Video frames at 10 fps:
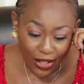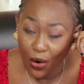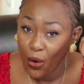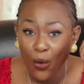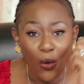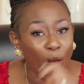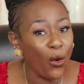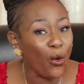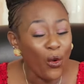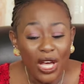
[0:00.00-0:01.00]

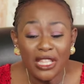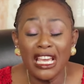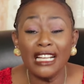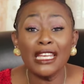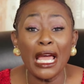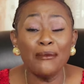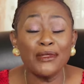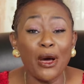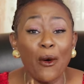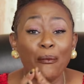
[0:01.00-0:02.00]
Oh, there are
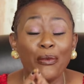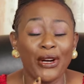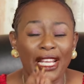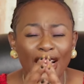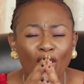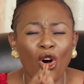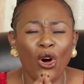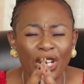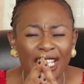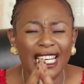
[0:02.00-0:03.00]
times I'll pray.
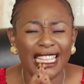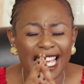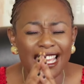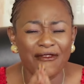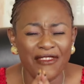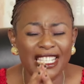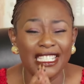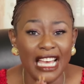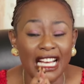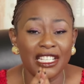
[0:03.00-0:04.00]
God, the
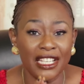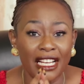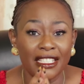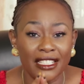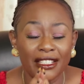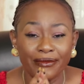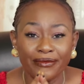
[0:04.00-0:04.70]
heavens are shut.